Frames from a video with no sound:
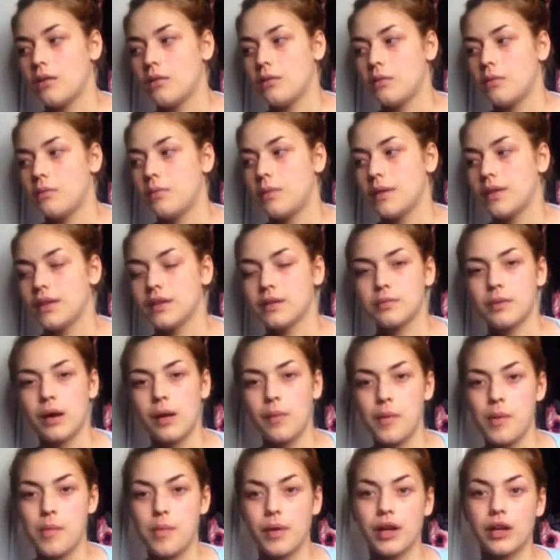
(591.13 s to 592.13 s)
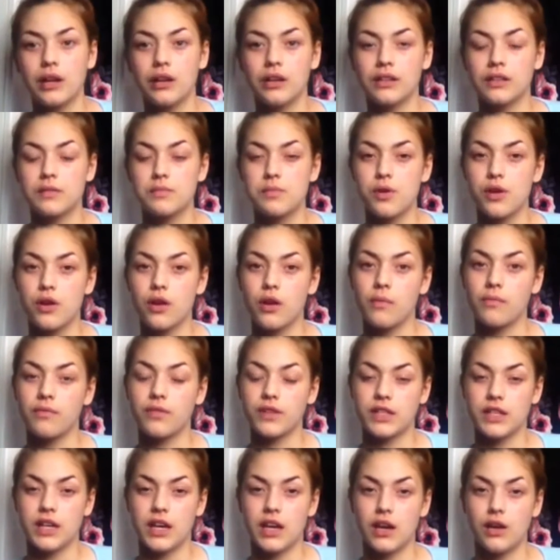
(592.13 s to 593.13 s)
But this might be my last pre-op
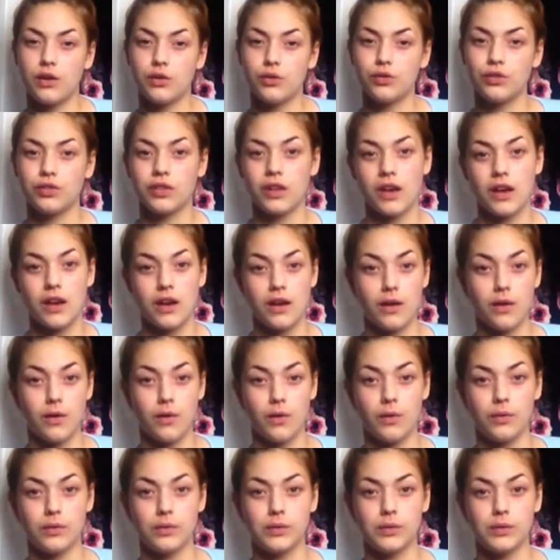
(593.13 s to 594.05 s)
video, so